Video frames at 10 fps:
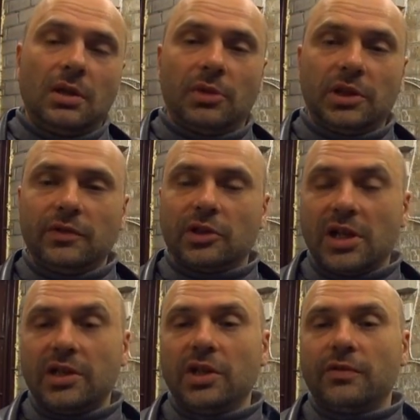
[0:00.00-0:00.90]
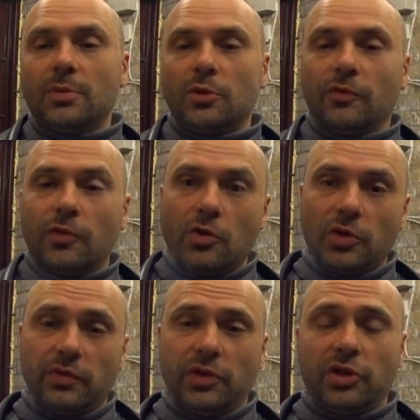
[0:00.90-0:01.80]
But even riding them on
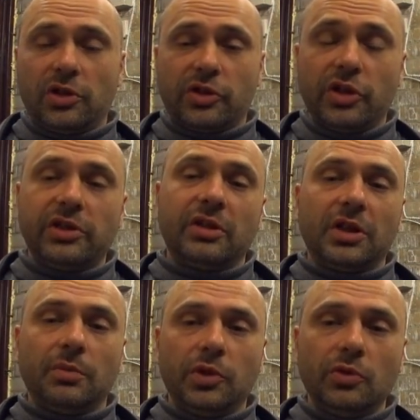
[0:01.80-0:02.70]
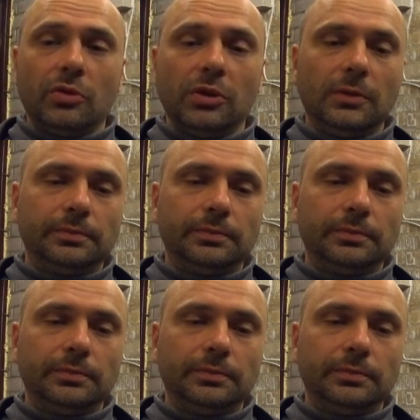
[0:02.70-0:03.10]
those which just recently built